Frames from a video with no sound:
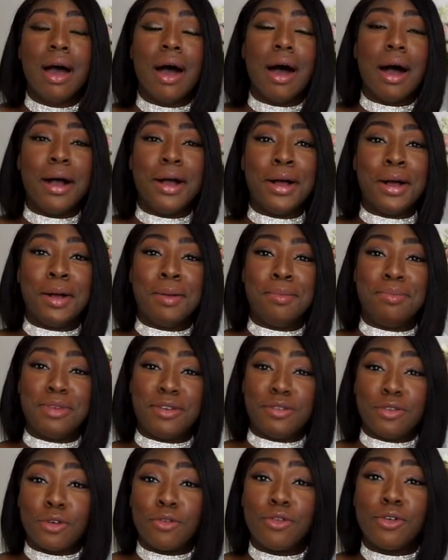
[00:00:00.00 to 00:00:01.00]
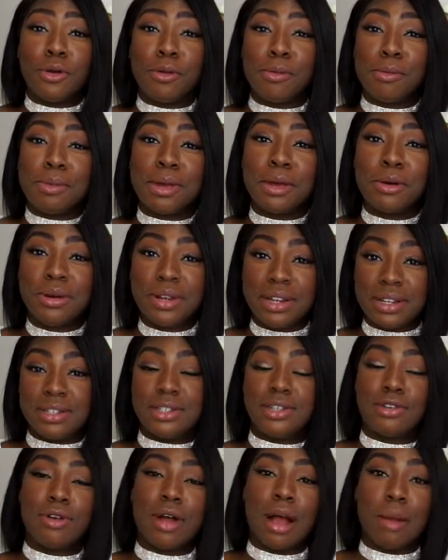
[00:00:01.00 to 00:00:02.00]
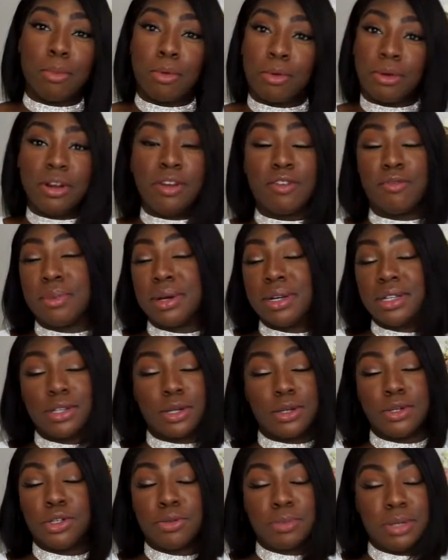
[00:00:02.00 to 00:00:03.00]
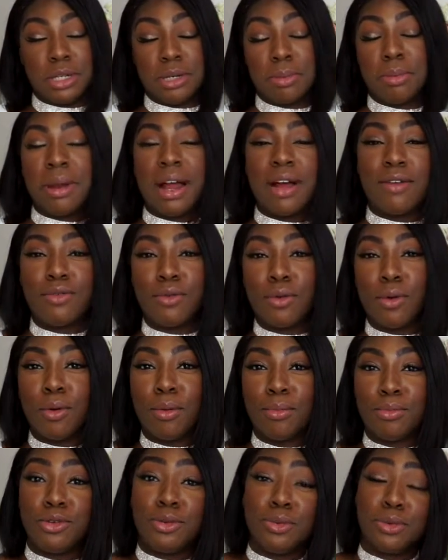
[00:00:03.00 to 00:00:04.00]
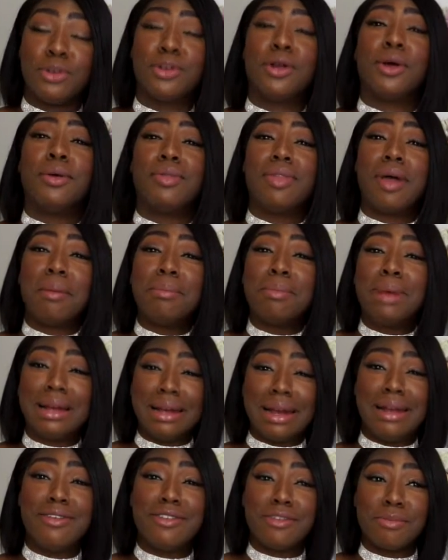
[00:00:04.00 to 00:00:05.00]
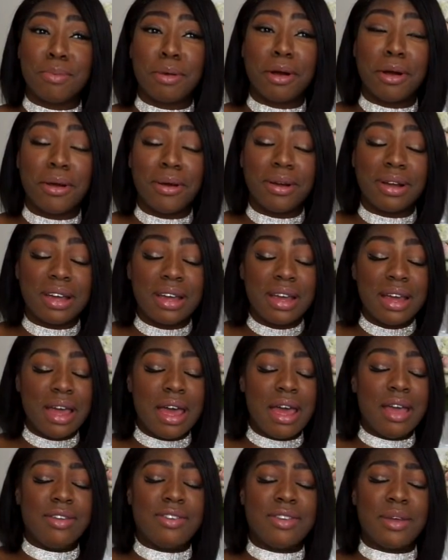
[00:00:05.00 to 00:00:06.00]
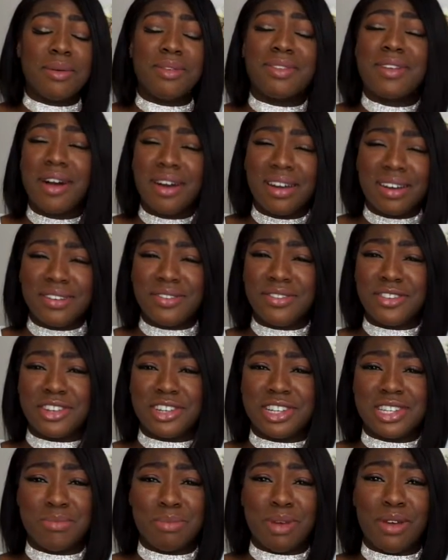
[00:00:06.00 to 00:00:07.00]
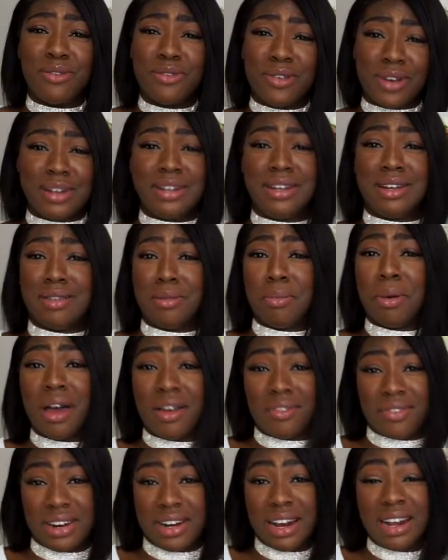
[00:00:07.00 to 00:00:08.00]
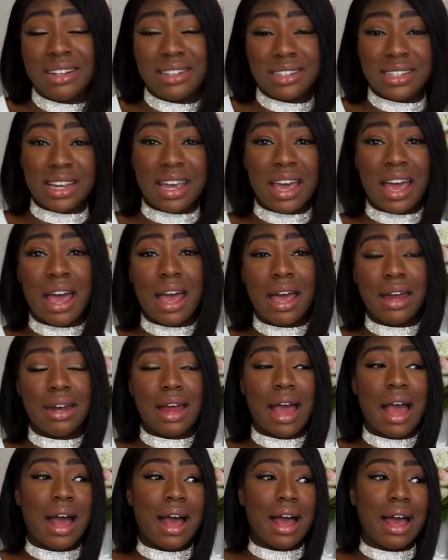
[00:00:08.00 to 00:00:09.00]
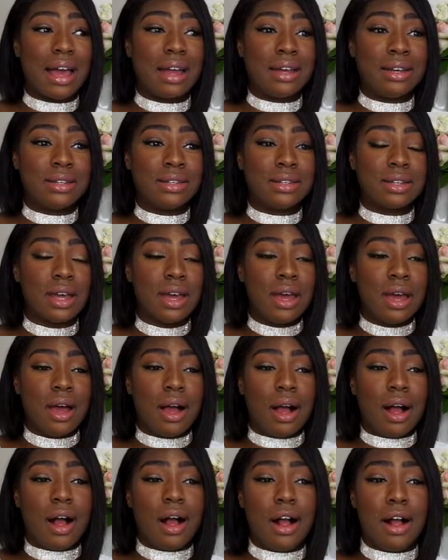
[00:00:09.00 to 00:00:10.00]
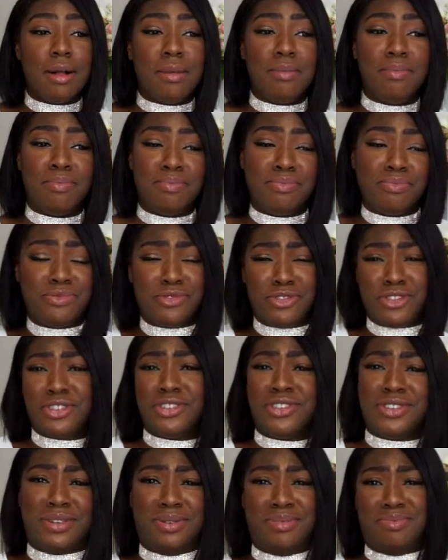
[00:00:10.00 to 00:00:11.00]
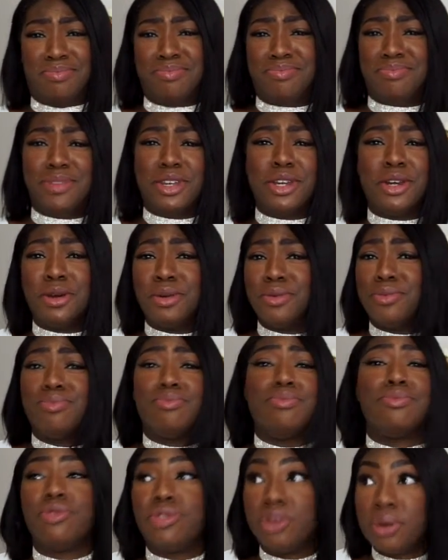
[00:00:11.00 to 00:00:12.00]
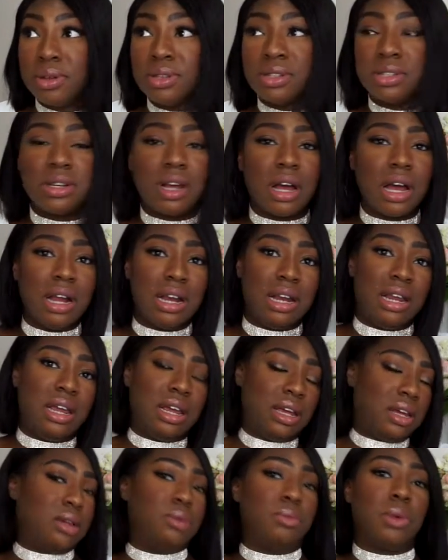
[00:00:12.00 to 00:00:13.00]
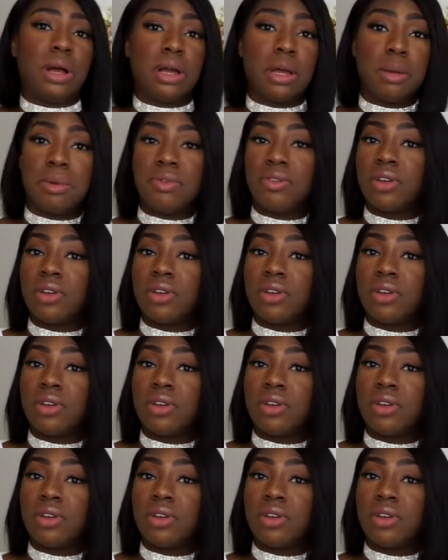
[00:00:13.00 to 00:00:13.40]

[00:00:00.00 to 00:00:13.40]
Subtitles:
If you're following me on Instagram or any of my social media platforms, you would know that my lens broke. So it's kind of just me finding the perfect lens again and just, doing styling and working with